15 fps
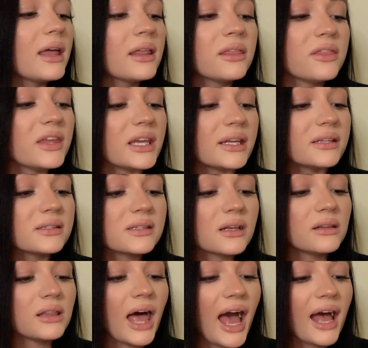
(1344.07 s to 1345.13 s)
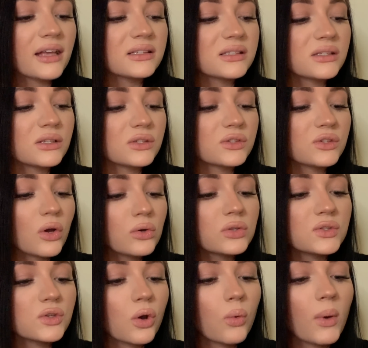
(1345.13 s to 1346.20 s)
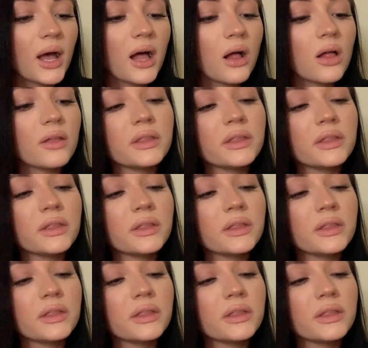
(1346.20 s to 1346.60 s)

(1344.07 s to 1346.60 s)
These last so well.